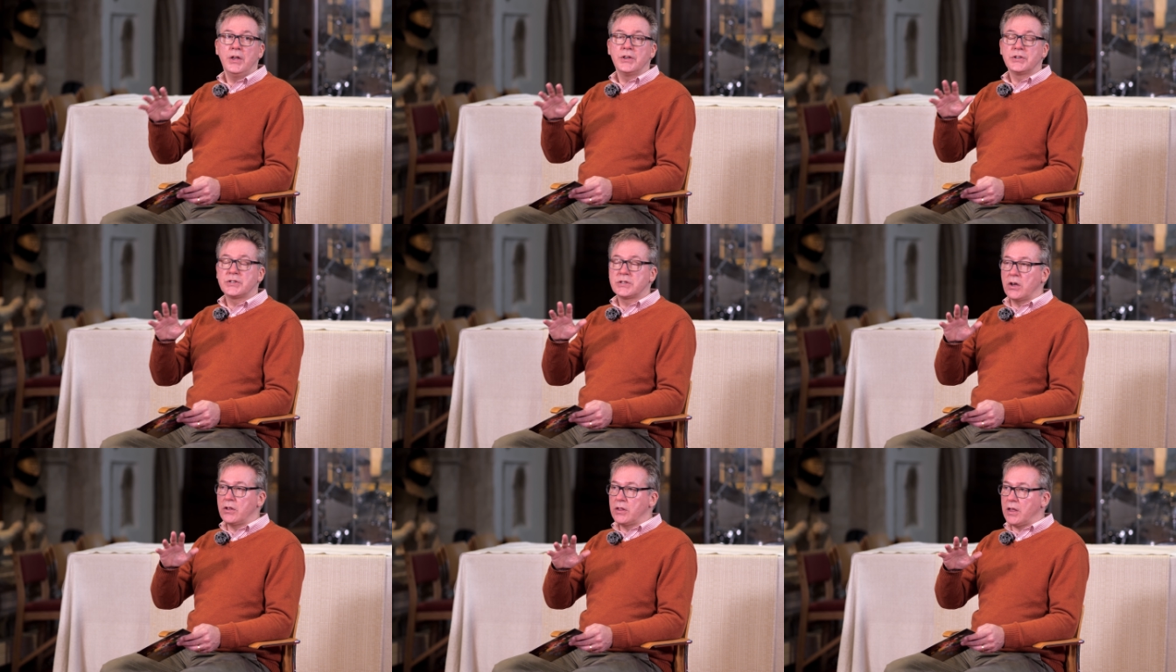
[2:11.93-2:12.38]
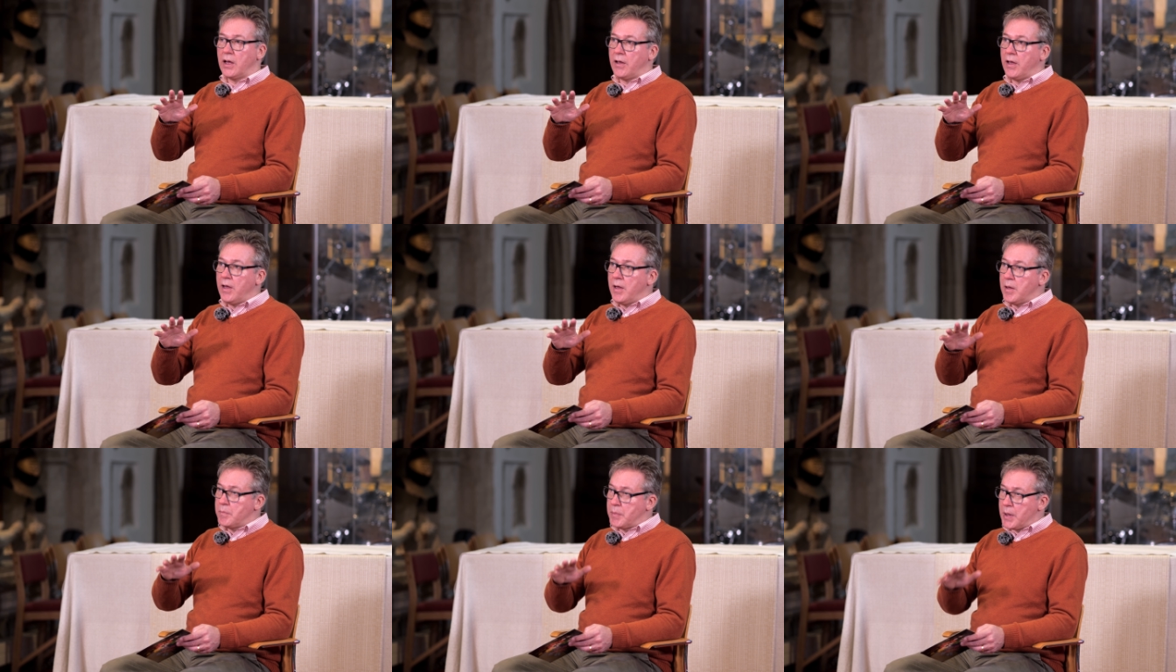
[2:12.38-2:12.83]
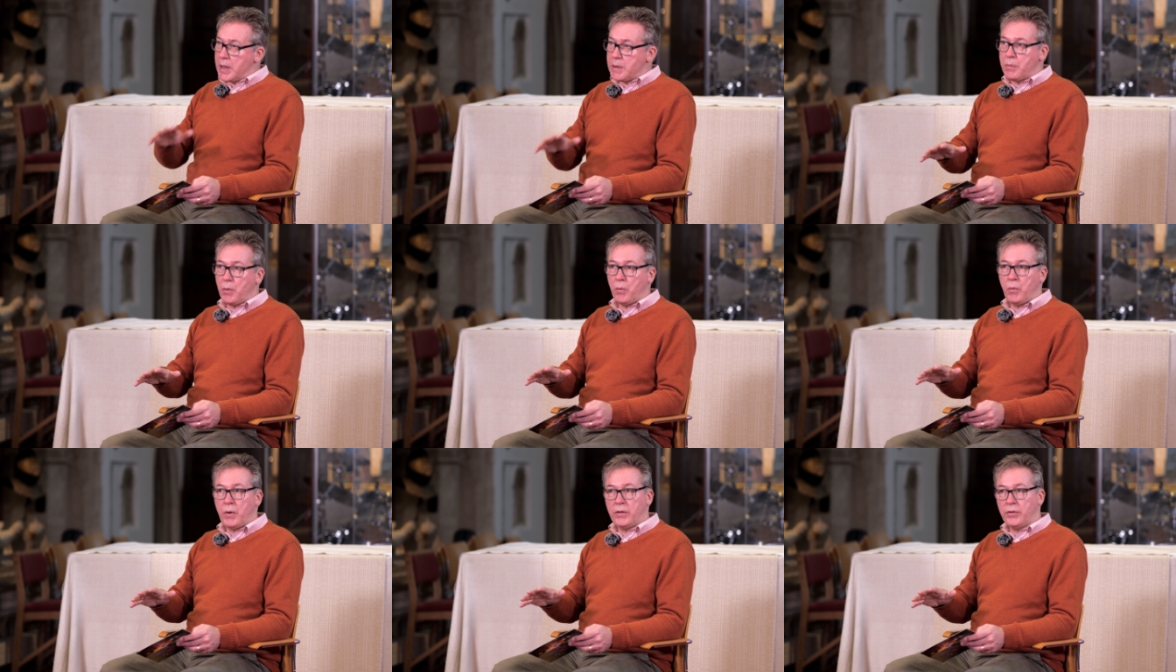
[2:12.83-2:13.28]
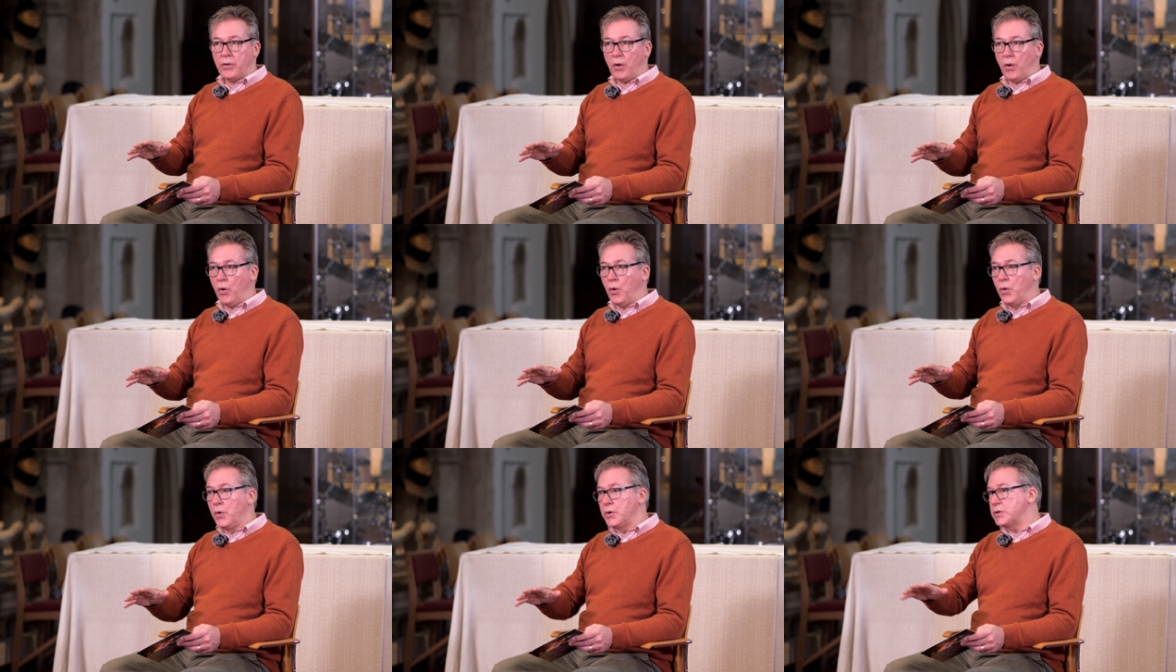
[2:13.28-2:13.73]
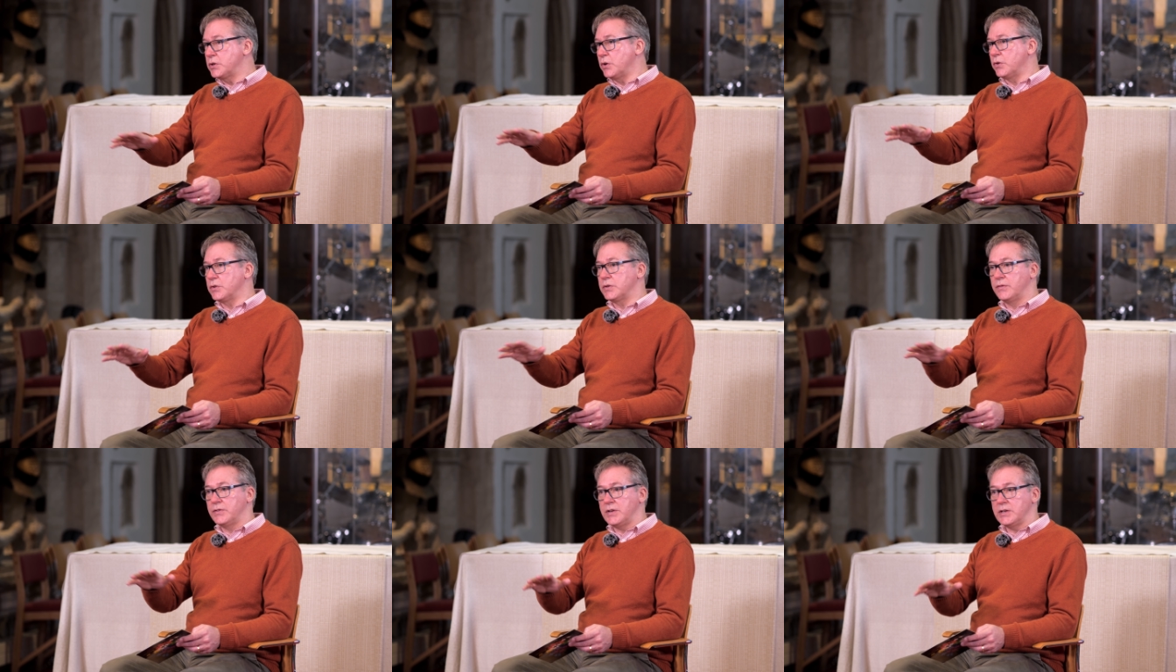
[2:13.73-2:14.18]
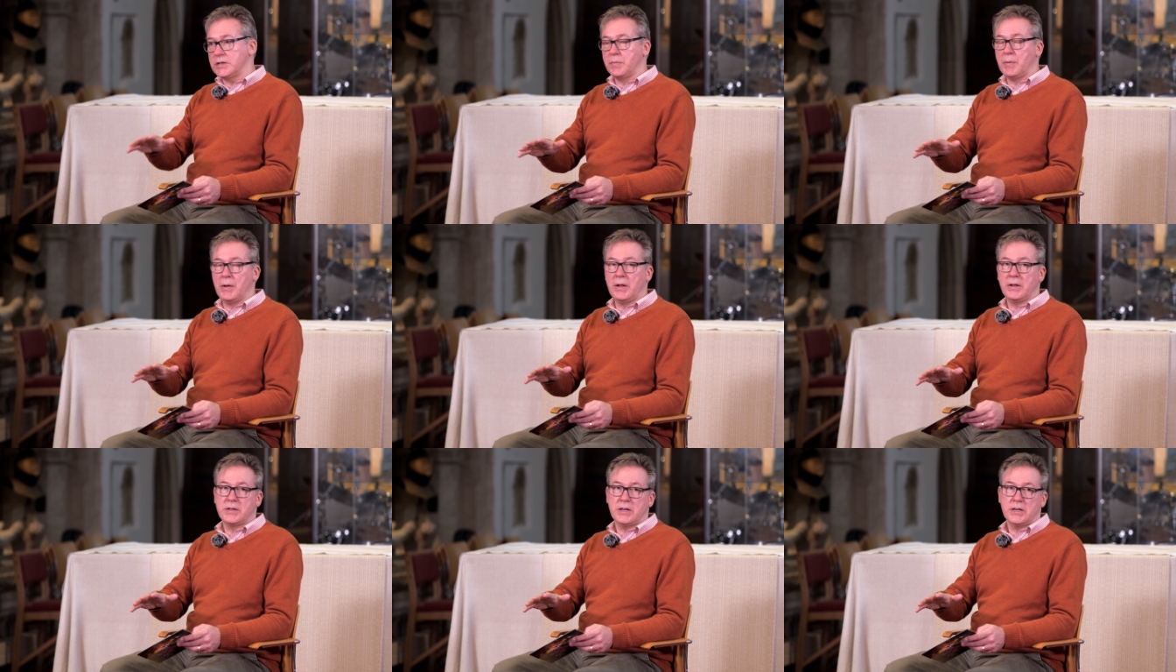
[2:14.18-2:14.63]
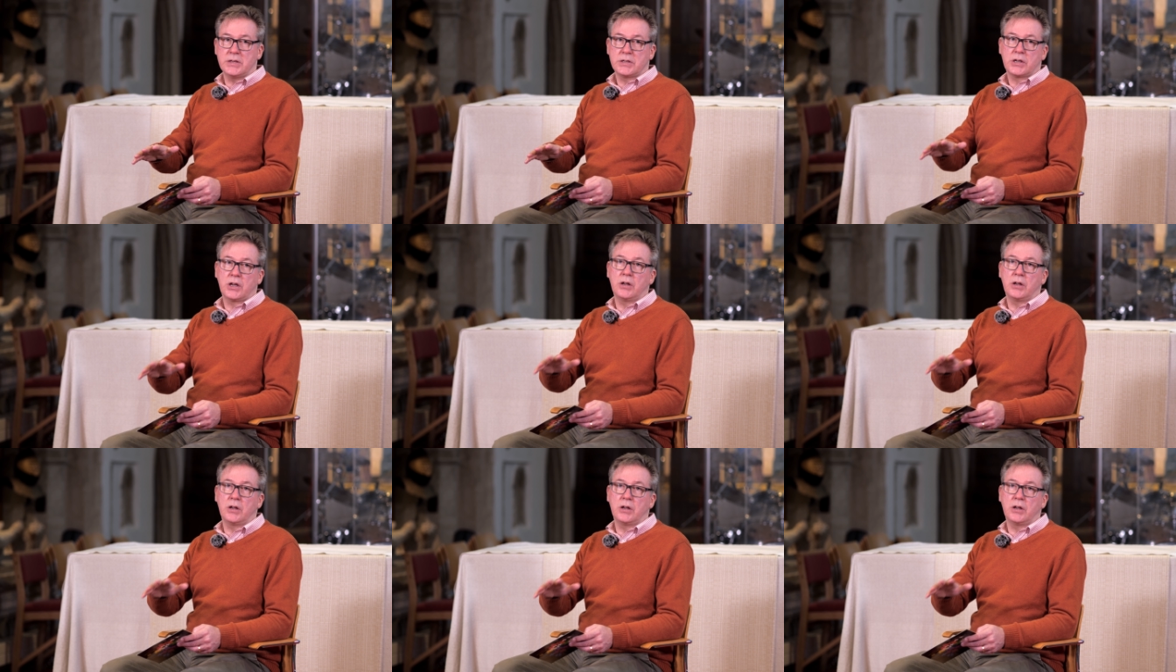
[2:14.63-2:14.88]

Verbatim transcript: so that people with all sorts of disabilities